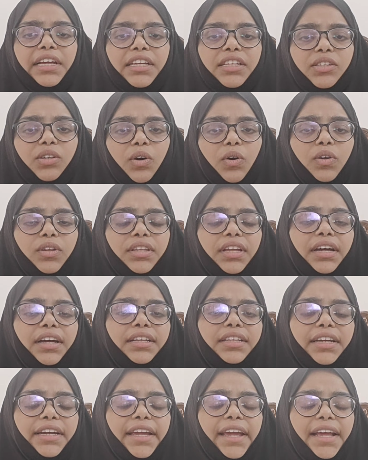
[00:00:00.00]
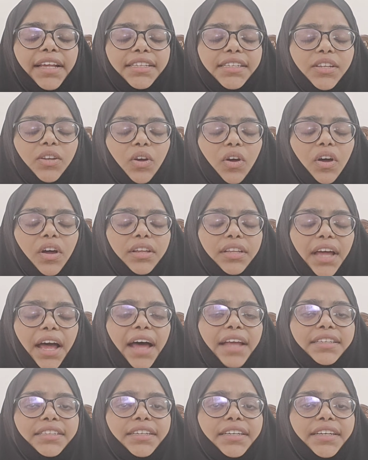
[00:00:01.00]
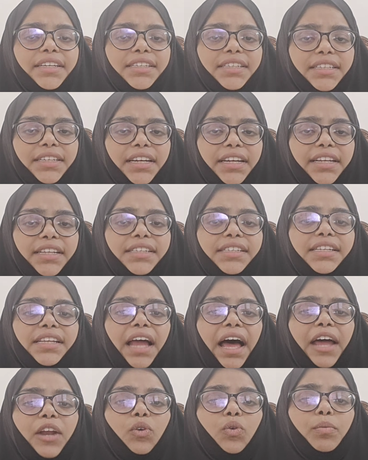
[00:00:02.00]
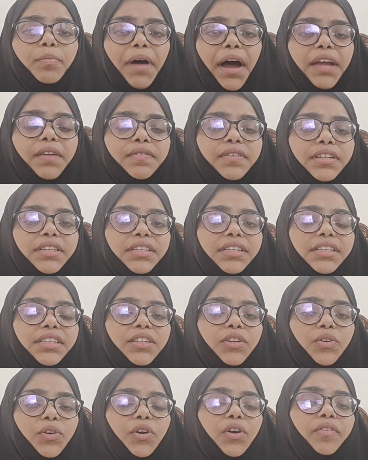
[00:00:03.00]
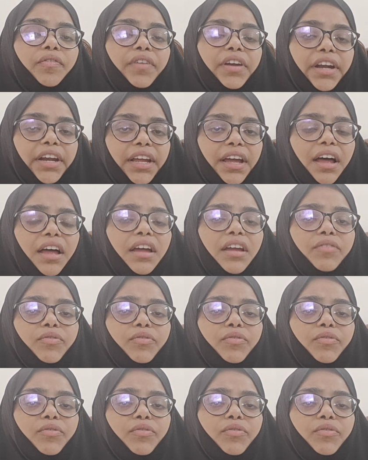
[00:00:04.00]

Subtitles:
So the case law, the answer is here is Lalu Bhai versus Union of India.